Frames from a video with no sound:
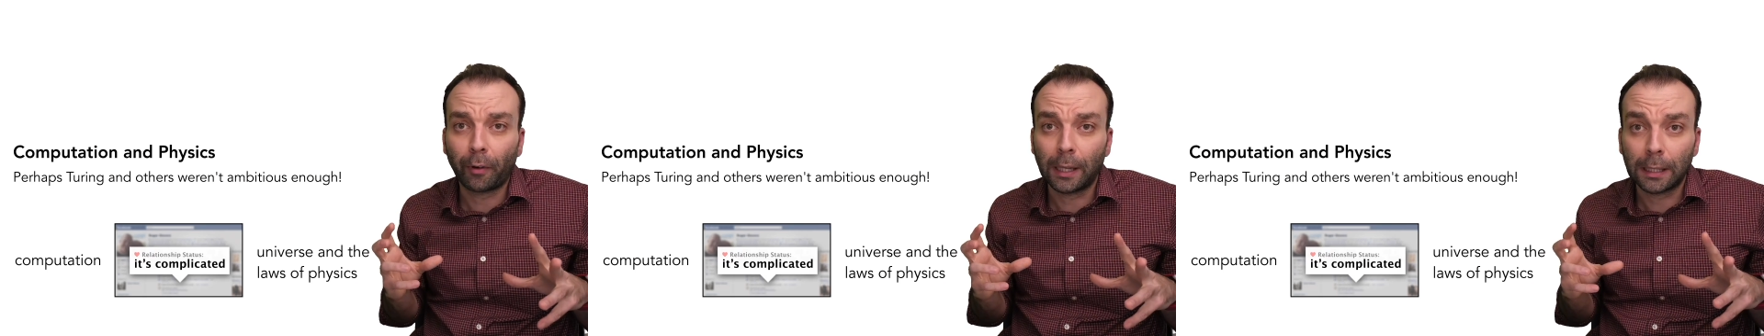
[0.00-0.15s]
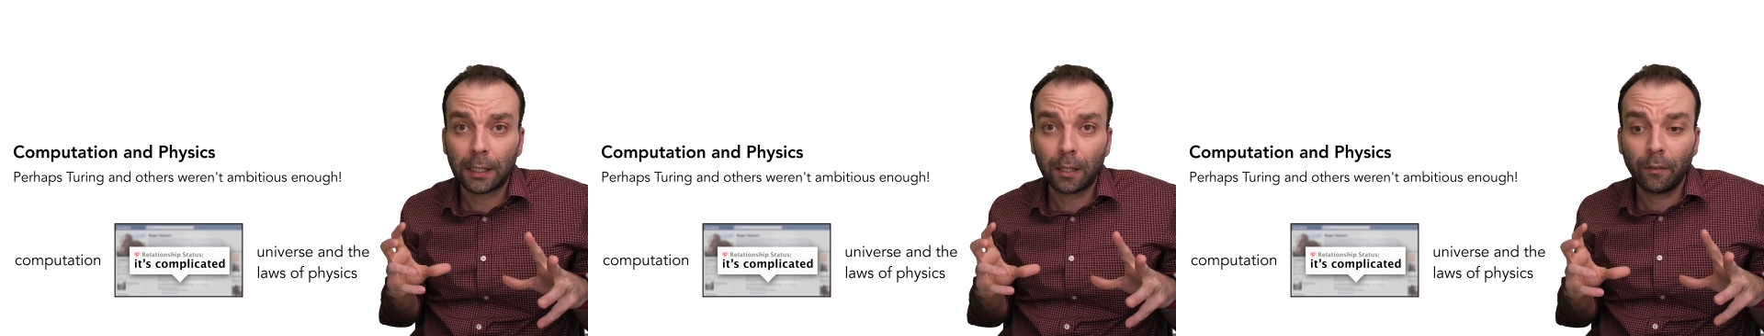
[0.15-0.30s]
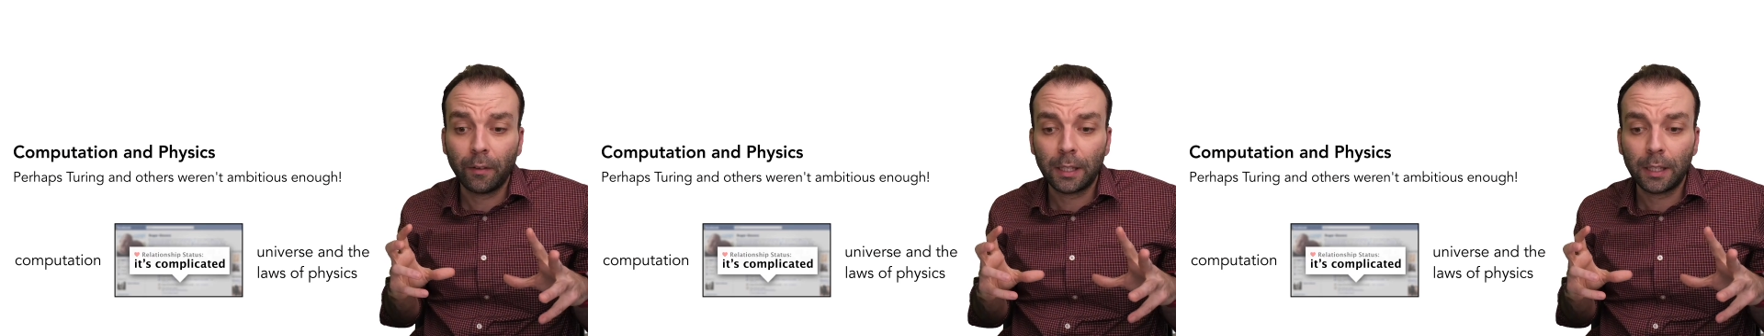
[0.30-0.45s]

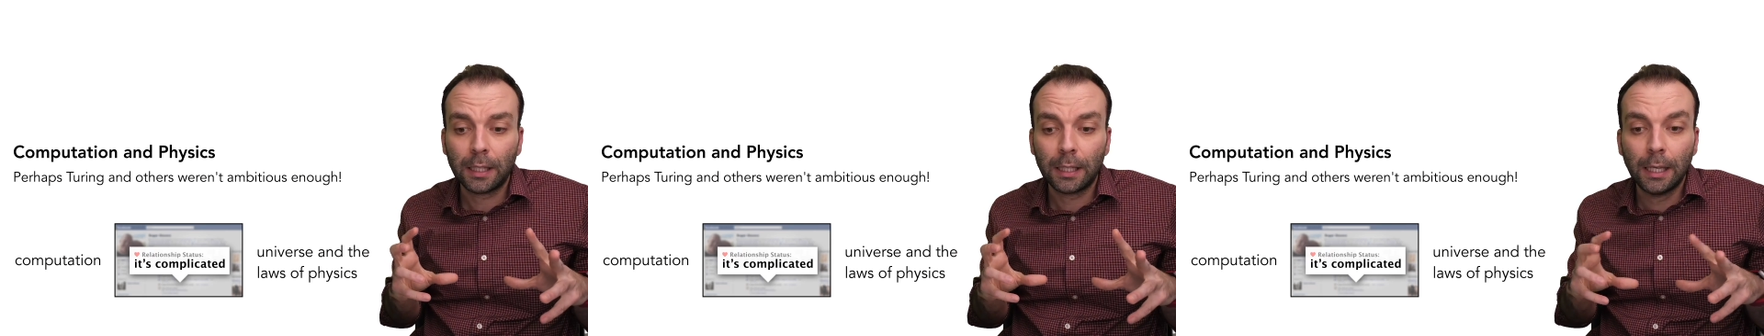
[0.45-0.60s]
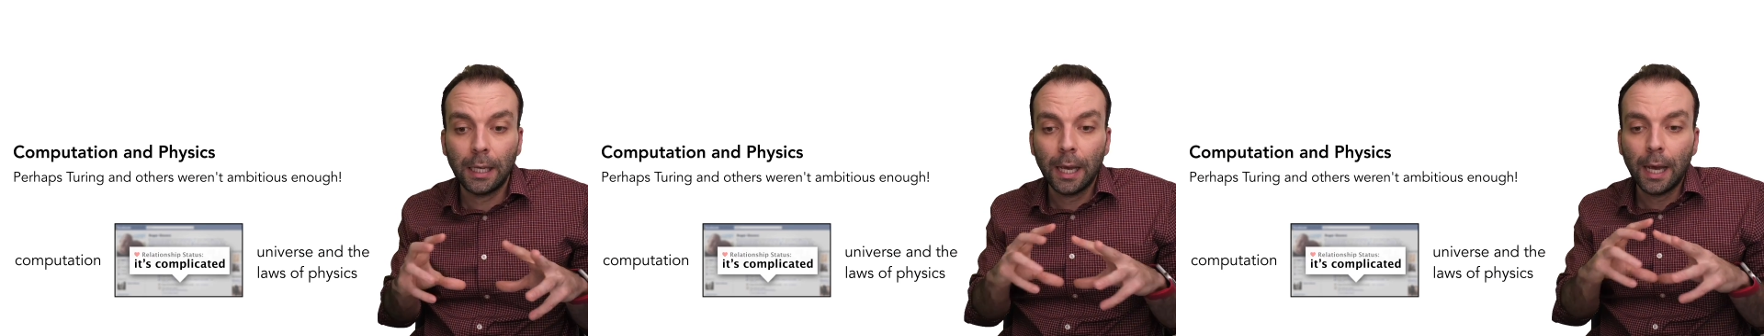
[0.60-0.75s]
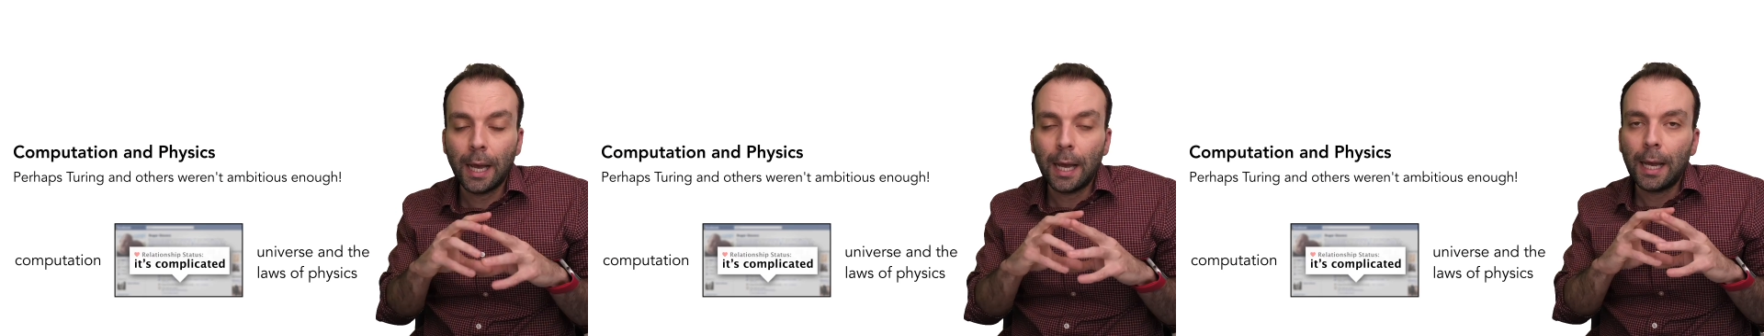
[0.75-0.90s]

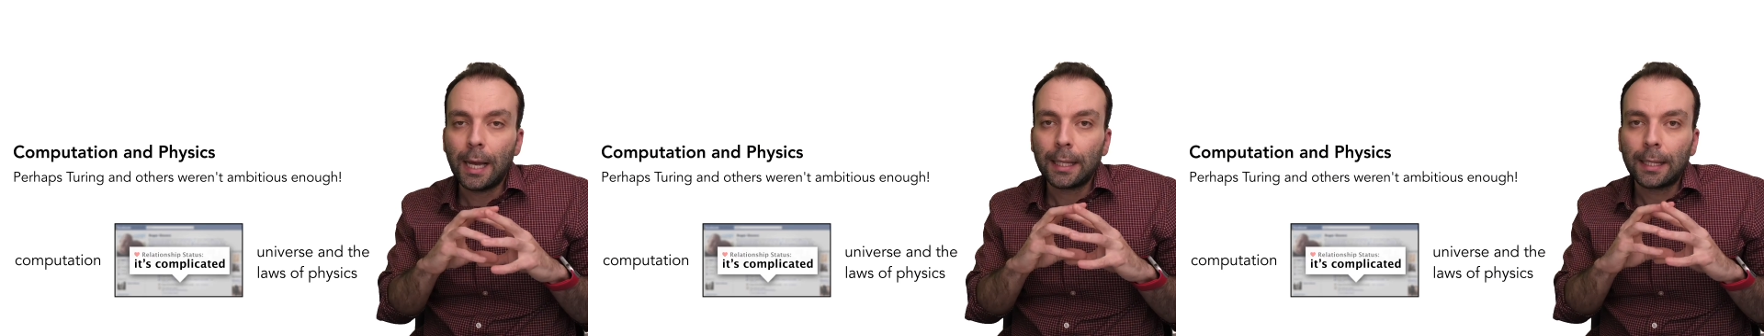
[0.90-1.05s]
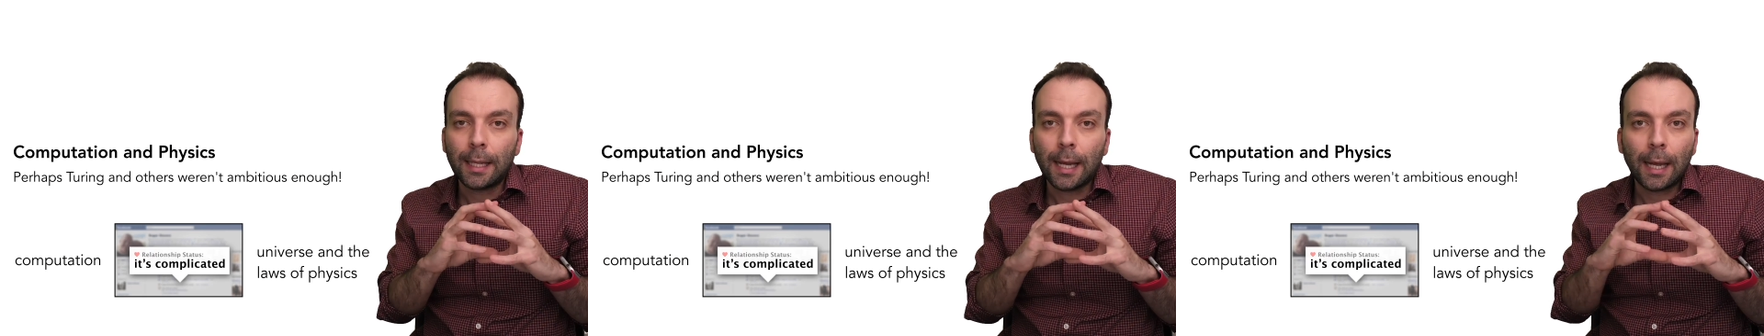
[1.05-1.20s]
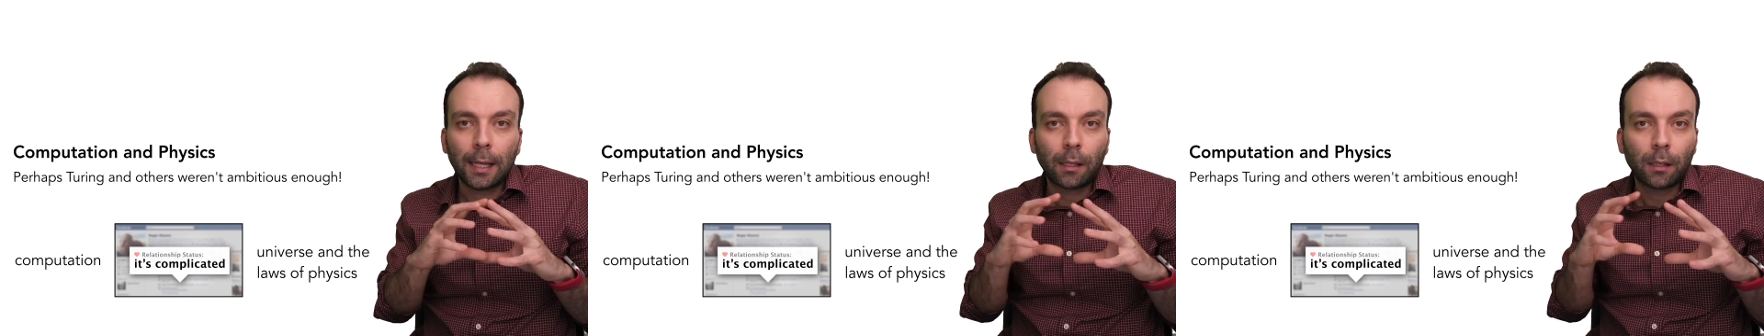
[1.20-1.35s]
relativity
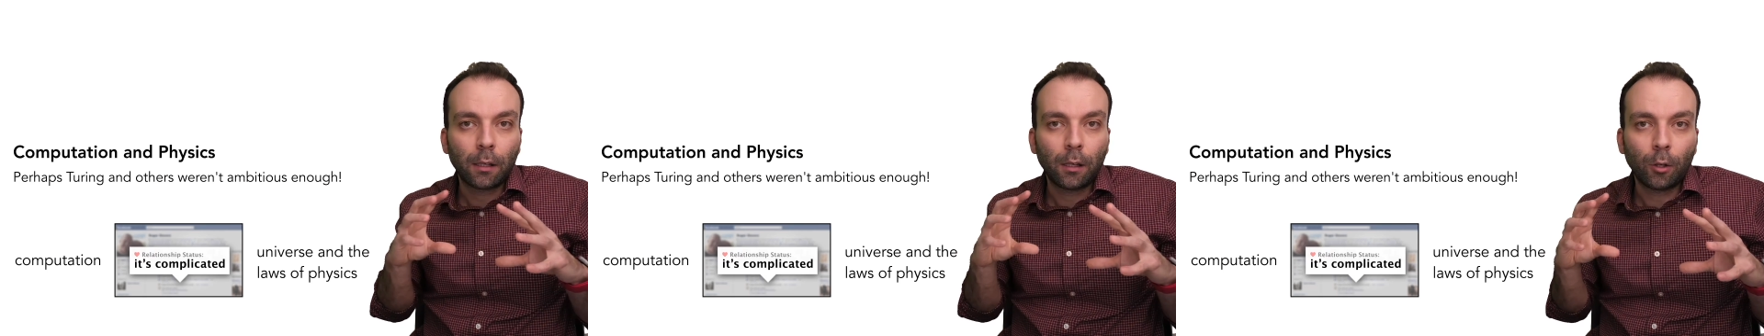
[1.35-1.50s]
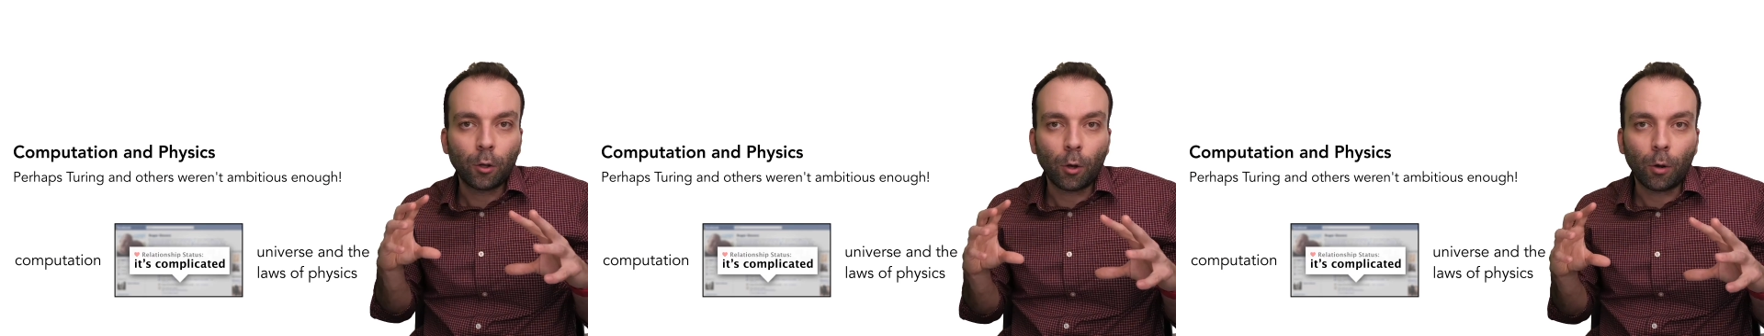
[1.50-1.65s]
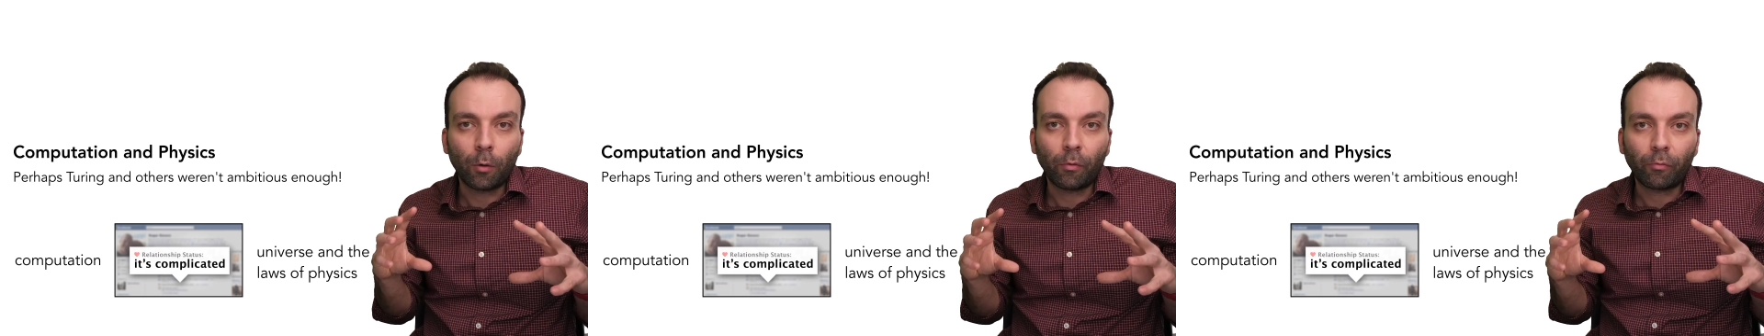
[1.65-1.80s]
that, you
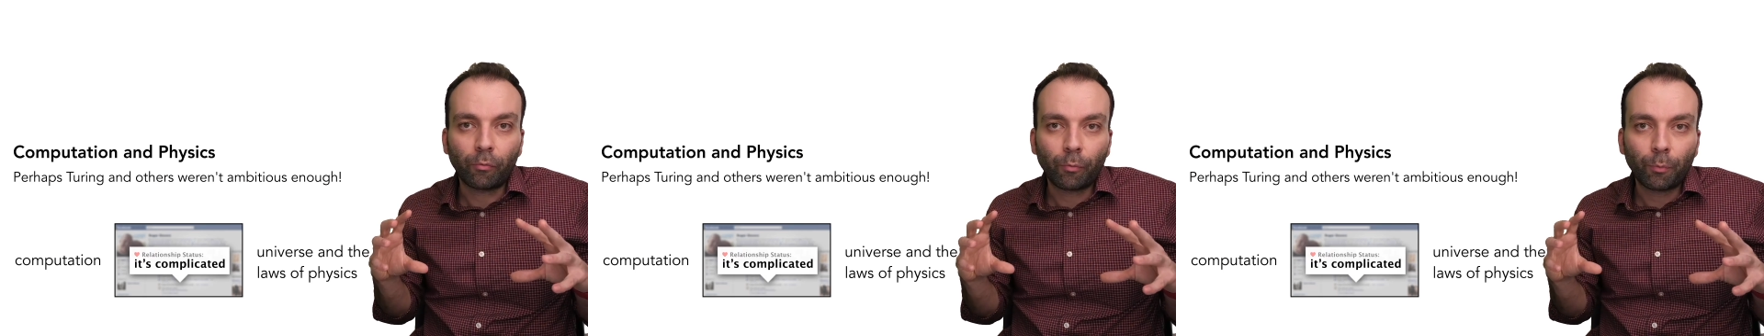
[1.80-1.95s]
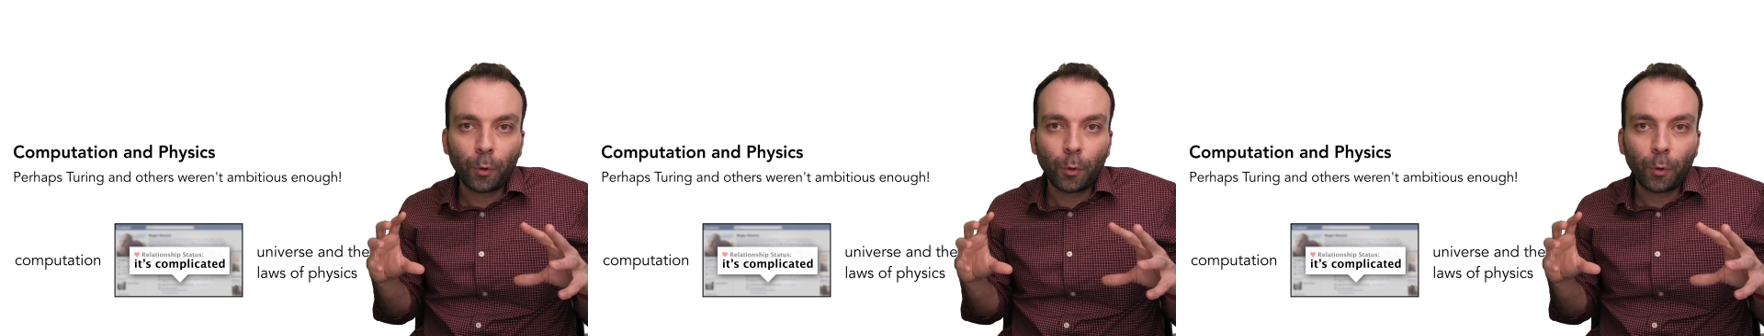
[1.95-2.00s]
know,